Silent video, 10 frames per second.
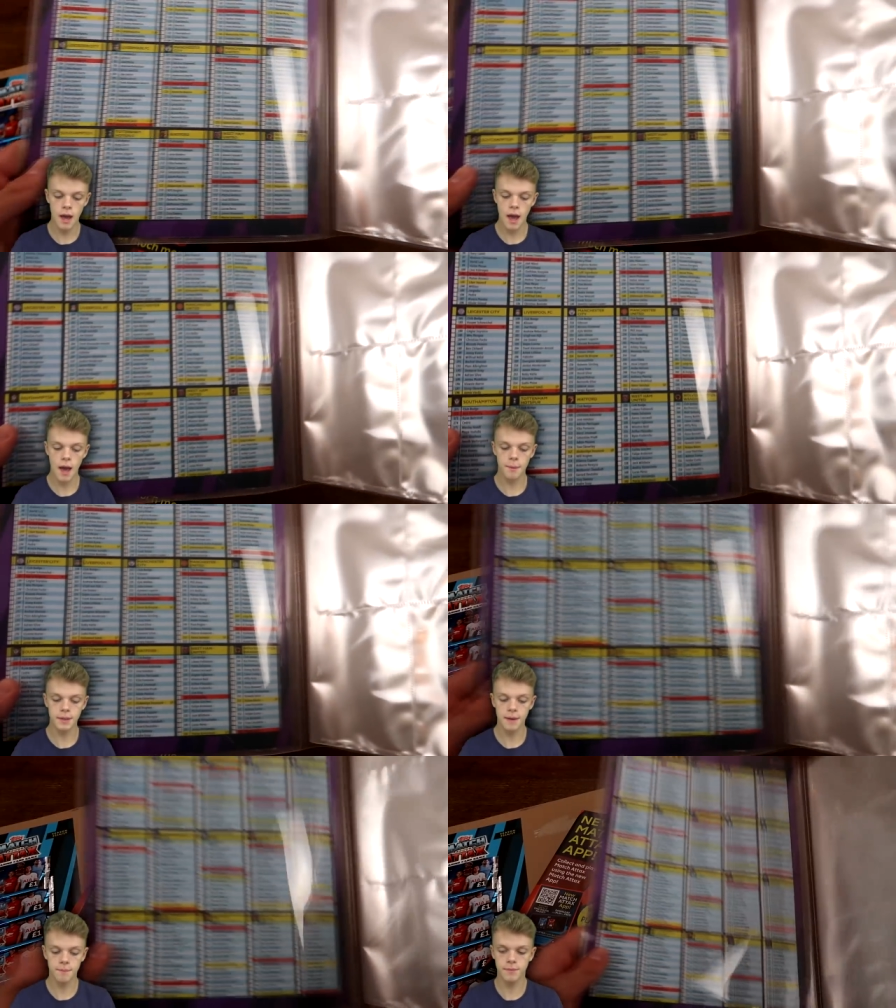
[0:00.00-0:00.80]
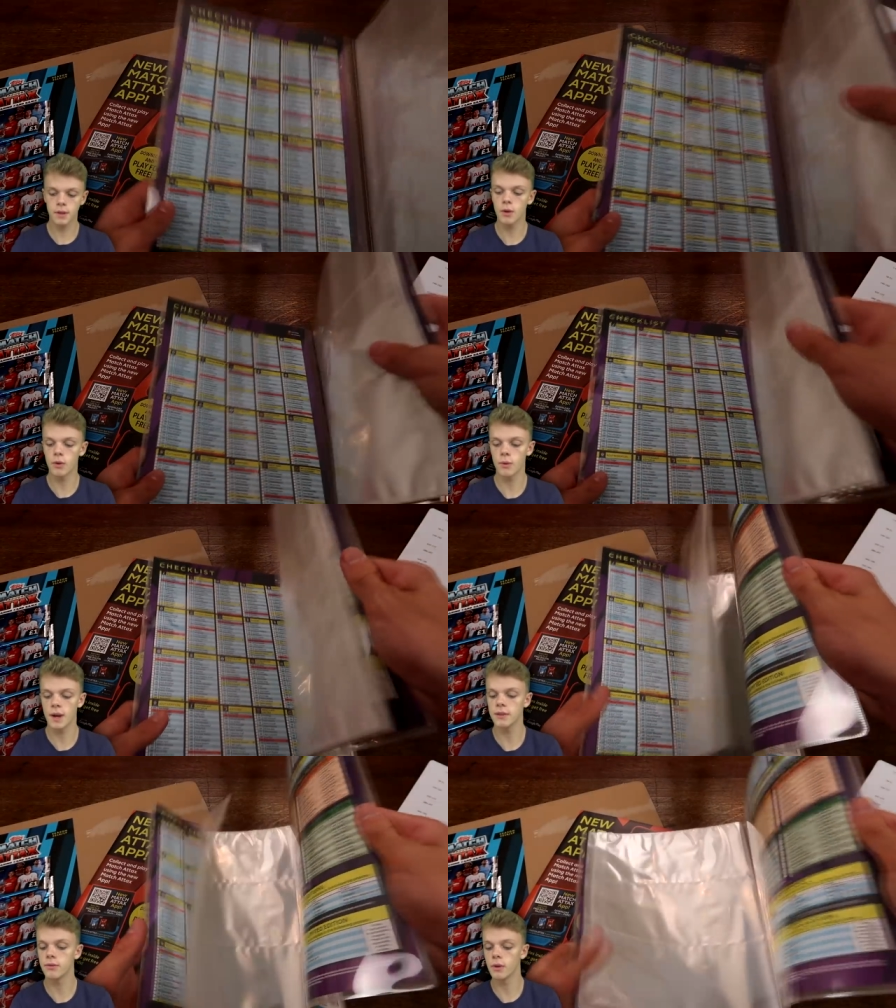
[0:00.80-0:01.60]
Um, and yeah, all the
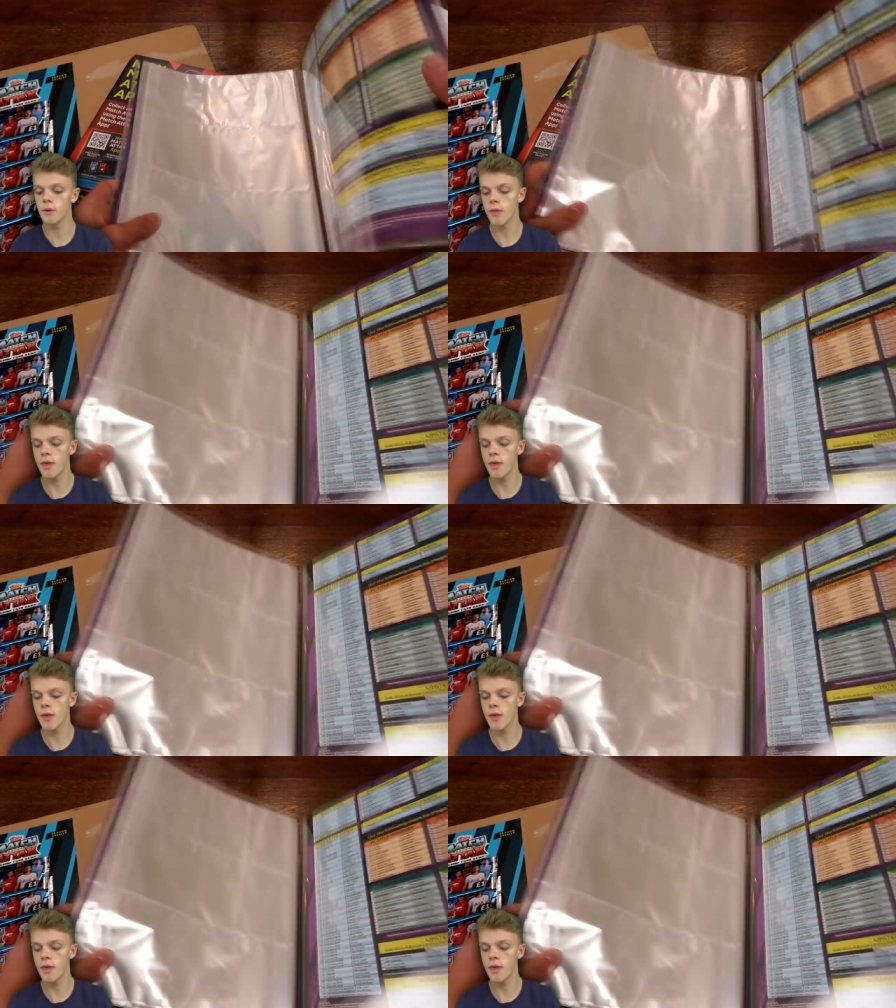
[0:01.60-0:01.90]
way through